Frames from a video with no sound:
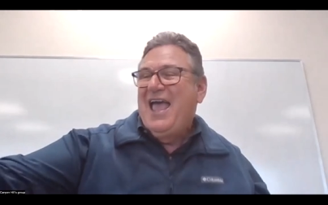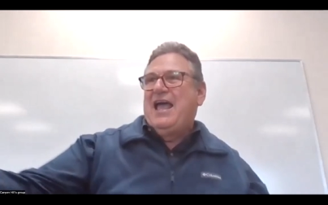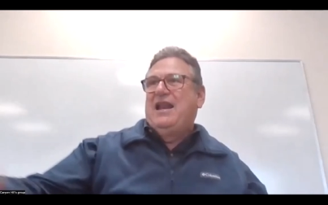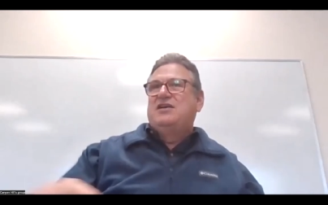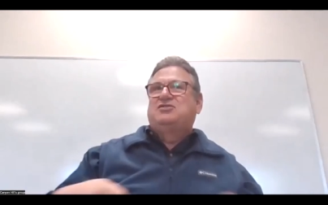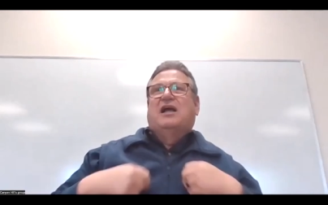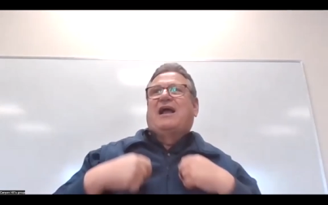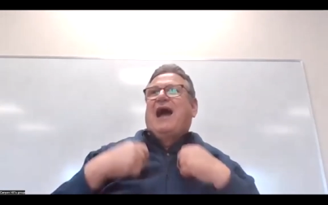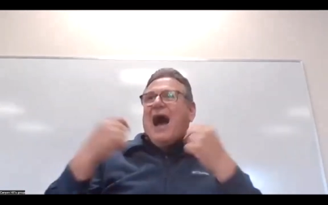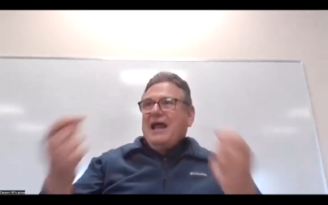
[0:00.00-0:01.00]
It is the
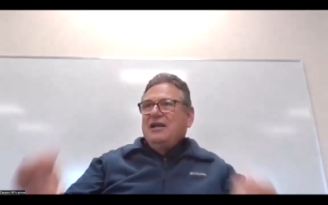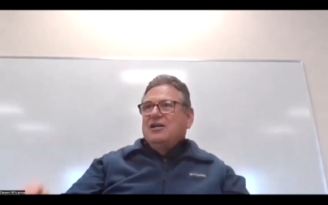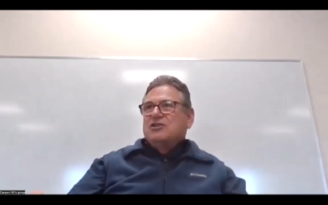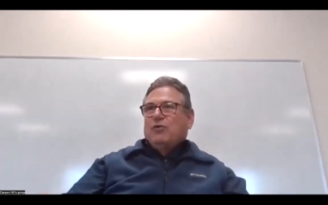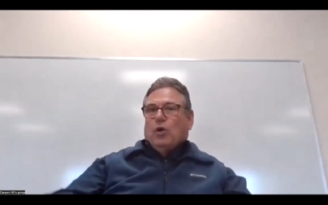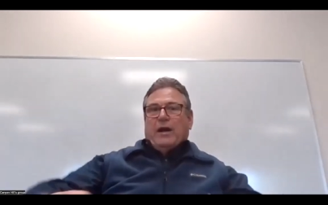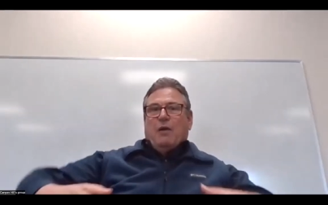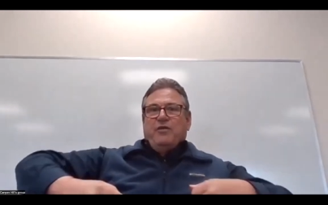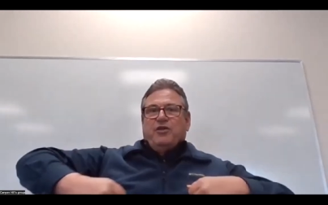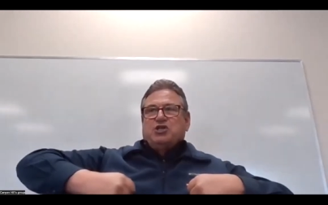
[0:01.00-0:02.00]
kindness of the Lord.
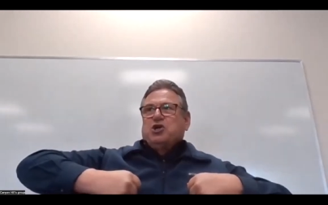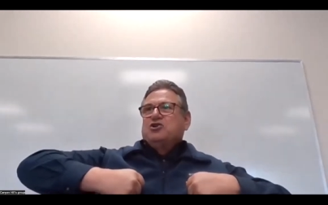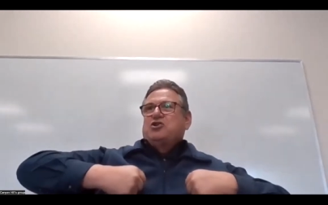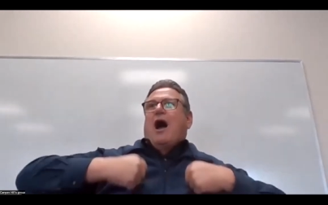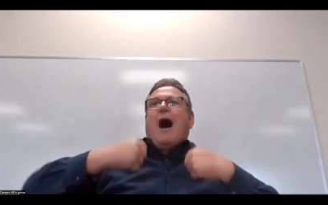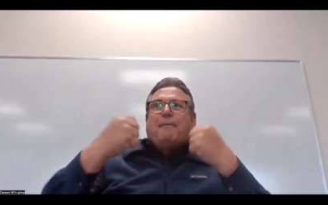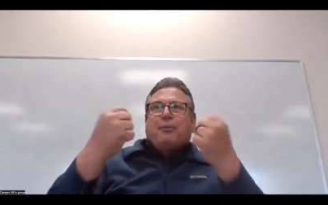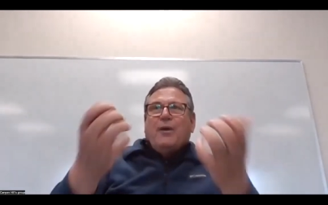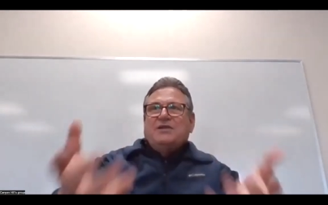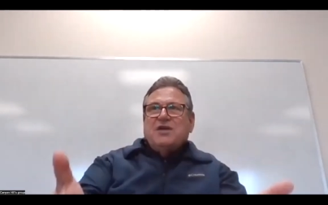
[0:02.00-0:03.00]
And when the church
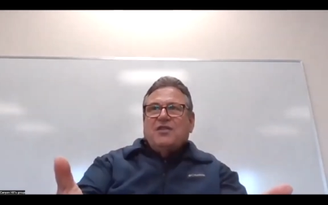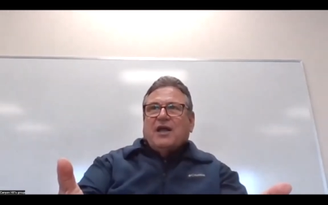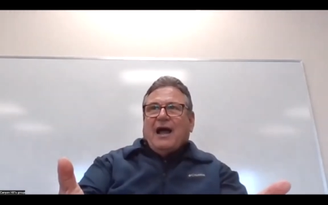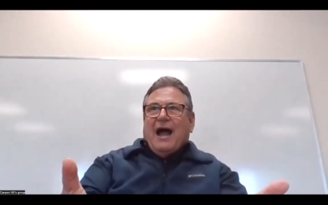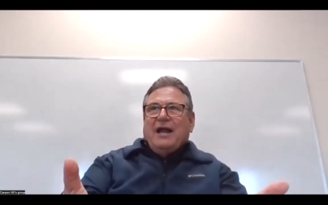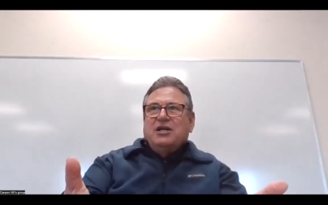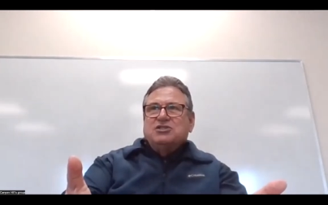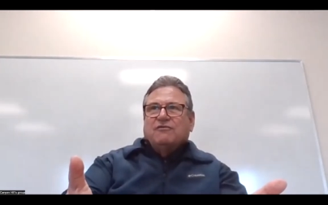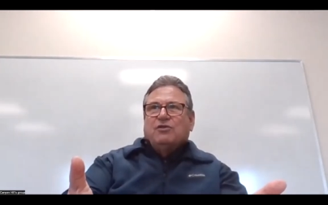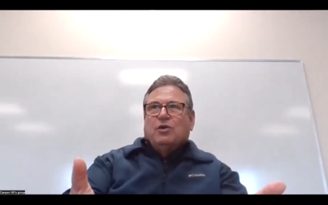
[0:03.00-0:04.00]
operates in the
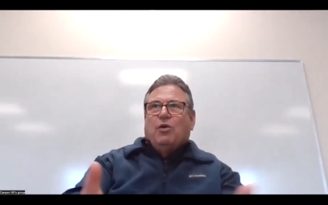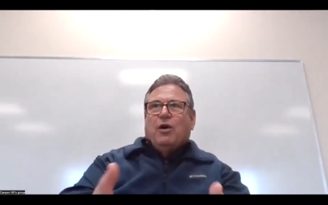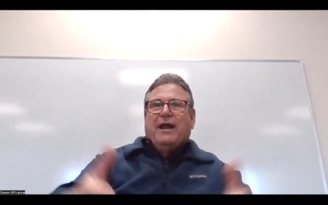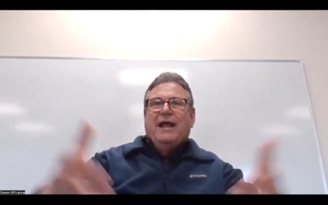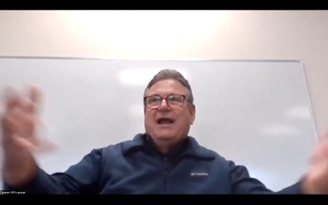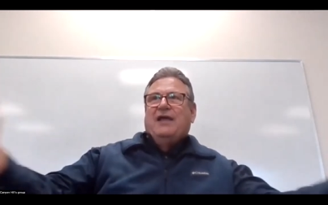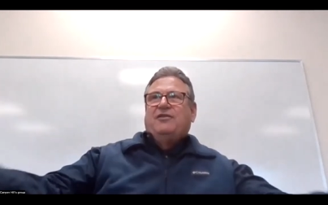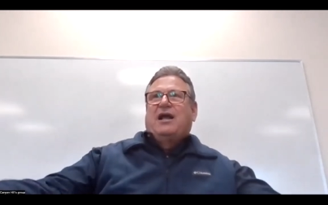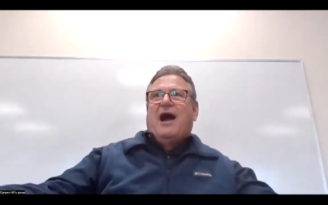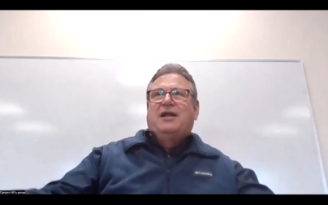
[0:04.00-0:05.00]
kindness of the Lord in
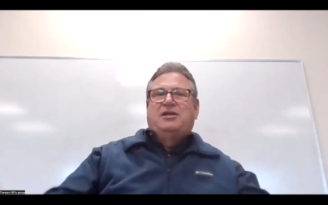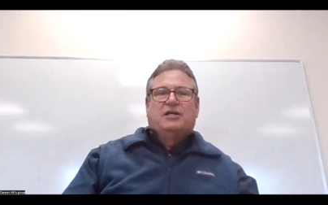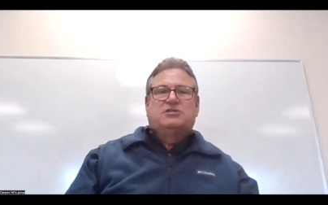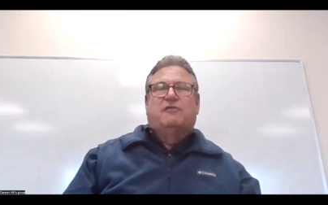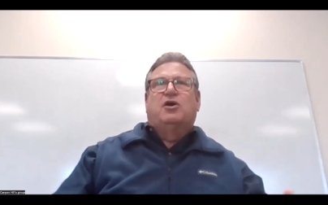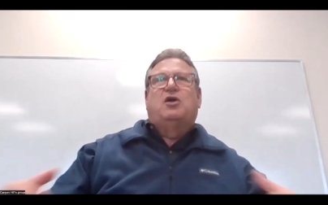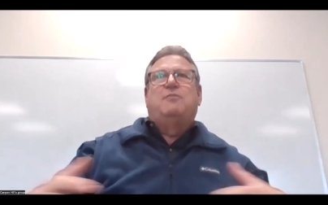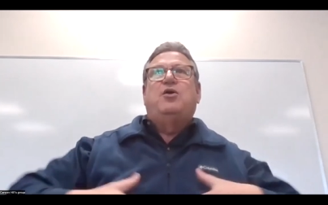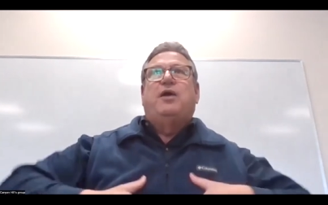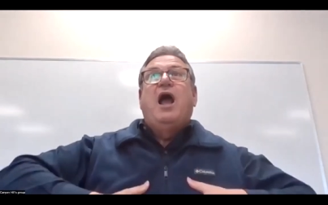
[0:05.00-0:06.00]
the context of their
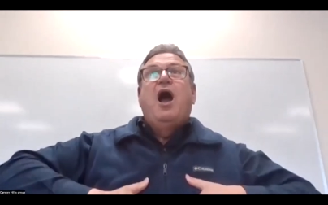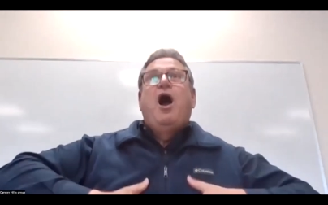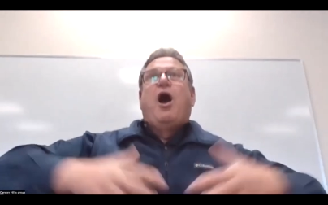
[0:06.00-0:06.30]
community,